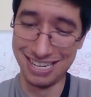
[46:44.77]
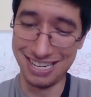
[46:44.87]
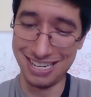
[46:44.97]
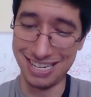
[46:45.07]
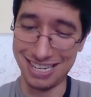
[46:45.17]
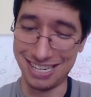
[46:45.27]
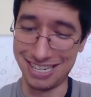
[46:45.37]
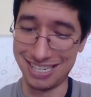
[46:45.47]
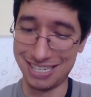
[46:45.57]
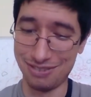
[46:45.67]
uh,
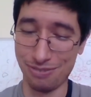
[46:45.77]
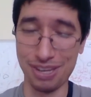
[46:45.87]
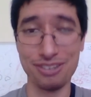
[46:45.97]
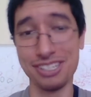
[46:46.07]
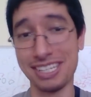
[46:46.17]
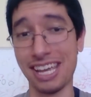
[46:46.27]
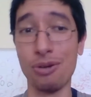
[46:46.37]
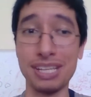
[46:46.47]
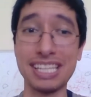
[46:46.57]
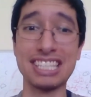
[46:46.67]
we to say
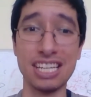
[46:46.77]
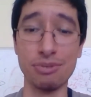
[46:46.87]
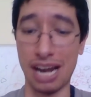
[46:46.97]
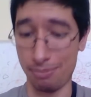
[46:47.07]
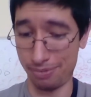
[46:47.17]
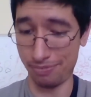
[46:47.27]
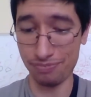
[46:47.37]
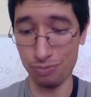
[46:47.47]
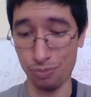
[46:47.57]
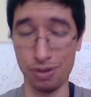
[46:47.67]
holy sea rap
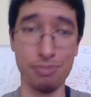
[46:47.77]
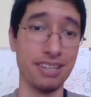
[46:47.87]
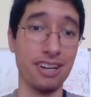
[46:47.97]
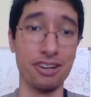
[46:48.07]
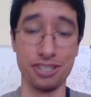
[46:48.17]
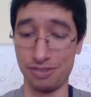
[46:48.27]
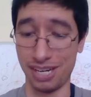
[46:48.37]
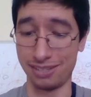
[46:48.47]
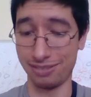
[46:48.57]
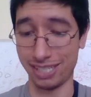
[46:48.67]
when my daughter's
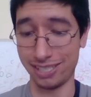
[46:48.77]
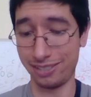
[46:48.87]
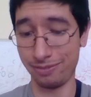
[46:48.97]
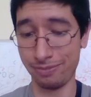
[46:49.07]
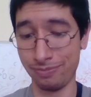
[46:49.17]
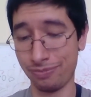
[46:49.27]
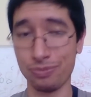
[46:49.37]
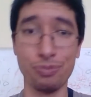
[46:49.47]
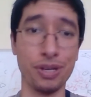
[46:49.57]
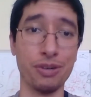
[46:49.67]
around.
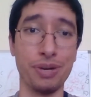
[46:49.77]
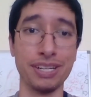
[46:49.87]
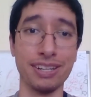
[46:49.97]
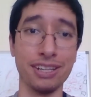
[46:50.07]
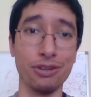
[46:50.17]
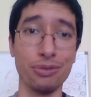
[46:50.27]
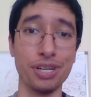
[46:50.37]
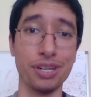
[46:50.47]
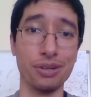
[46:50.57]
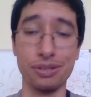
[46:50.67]
We don't want the little
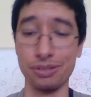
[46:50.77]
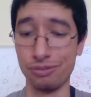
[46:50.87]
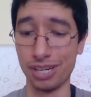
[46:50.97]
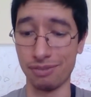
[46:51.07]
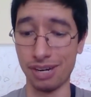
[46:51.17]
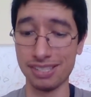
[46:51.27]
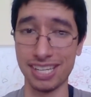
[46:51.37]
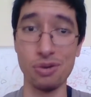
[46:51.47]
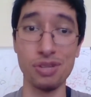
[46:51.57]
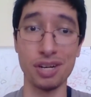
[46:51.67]
three year old running around
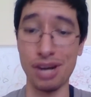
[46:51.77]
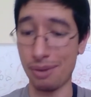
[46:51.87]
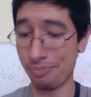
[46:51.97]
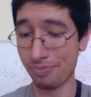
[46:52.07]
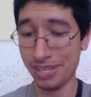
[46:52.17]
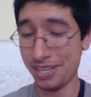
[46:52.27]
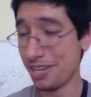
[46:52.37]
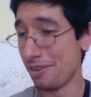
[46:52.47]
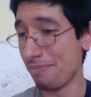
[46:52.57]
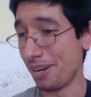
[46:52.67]
saying holy crap.
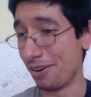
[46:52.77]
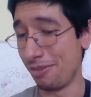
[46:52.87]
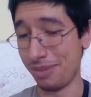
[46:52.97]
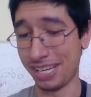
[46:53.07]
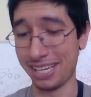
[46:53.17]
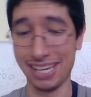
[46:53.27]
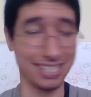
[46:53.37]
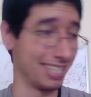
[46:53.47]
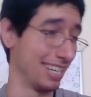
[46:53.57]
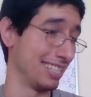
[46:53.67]
But oh my
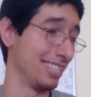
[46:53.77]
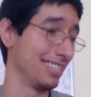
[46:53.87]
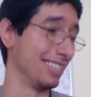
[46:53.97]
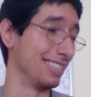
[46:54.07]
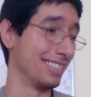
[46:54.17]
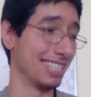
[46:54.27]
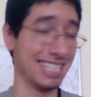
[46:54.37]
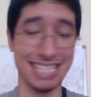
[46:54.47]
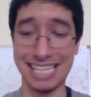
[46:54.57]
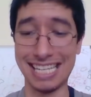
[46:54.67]
gosh, guys, this is
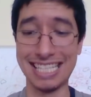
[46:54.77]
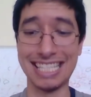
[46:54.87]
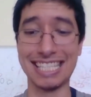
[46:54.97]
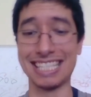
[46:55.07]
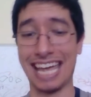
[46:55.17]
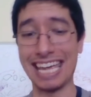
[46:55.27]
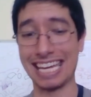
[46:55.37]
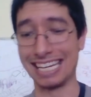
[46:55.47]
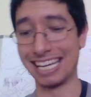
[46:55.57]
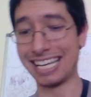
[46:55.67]

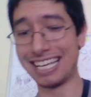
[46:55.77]
insane.